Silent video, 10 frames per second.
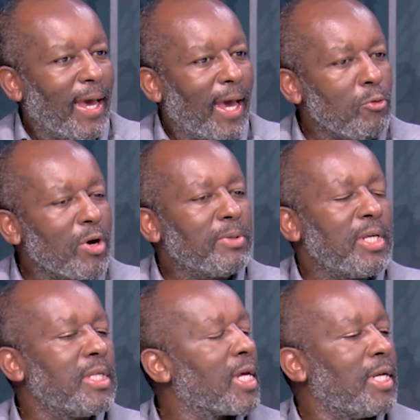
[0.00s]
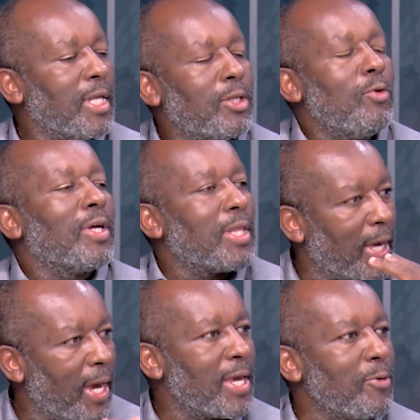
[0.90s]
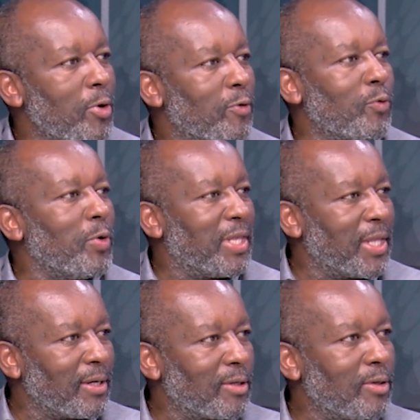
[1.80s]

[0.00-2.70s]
And what I'm saying is that let's look at the Kenyan way of doing things.